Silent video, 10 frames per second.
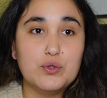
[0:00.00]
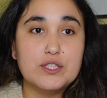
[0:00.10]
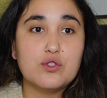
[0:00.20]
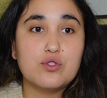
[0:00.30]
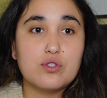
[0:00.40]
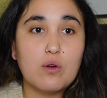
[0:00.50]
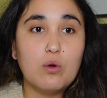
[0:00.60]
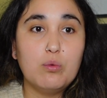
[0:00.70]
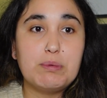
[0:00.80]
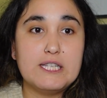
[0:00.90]
It's
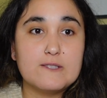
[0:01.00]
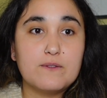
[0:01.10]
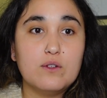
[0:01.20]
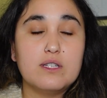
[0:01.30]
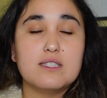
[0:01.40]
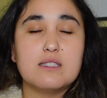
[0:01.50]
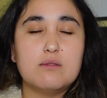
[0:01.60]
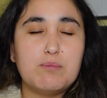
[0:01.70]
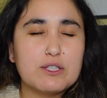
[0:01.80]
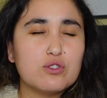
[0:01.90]
so peaceful and
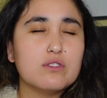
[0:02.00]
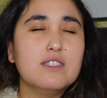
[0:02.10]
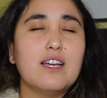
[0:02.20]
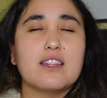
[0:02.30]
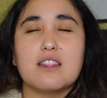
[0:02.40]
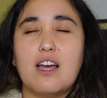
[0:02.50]
especially I,